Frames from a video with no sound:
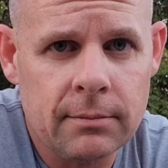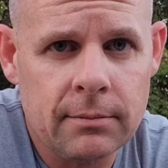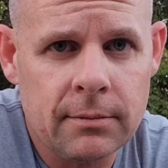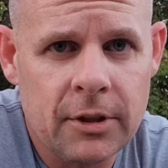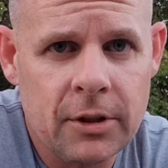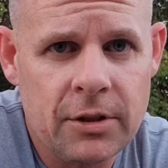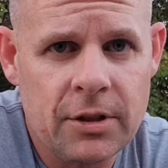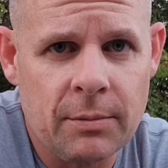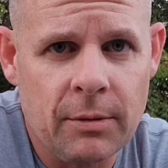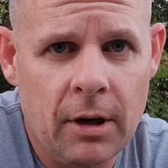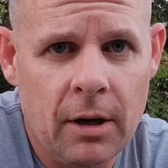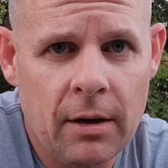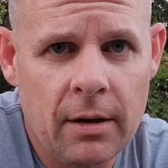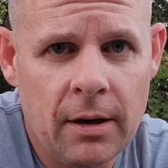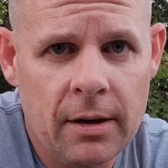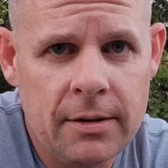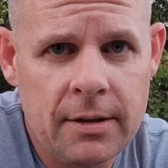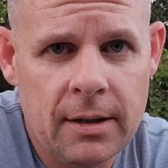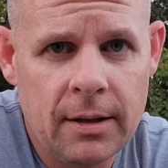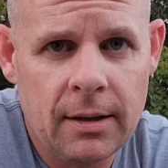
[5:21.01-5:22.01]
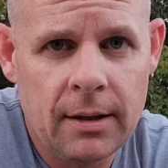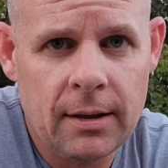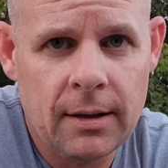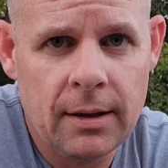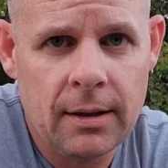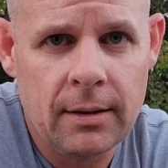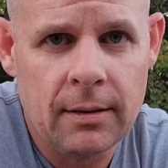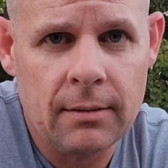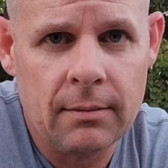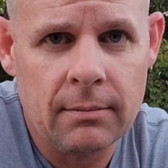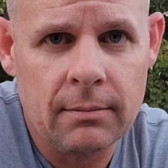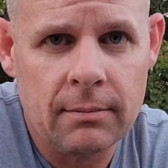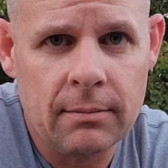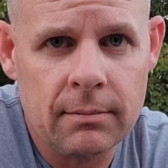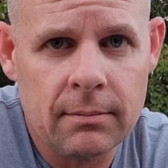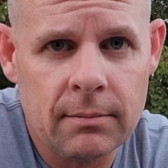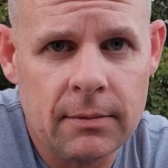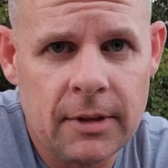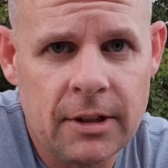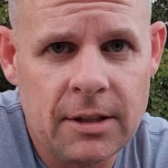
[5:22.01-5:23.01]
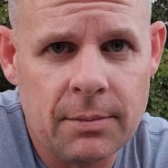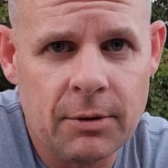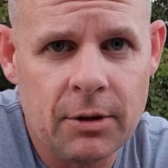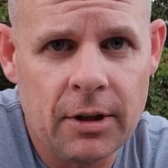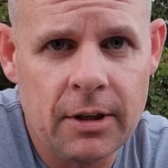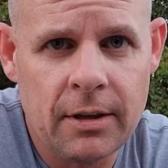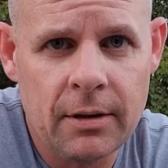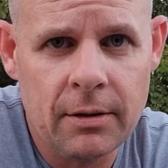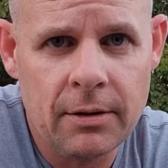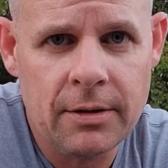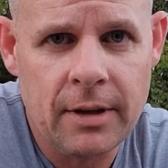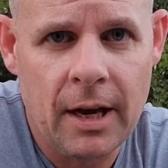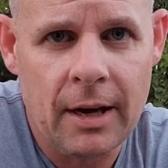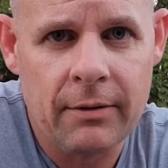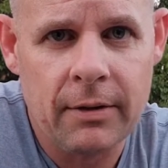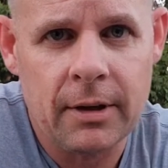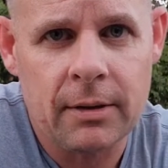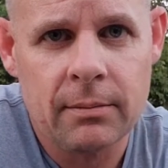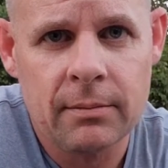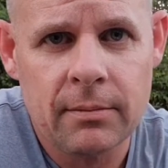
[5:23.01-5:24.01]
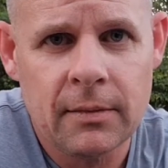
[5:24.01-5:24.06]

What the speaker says: do some hog hunting and get some good kills out of it.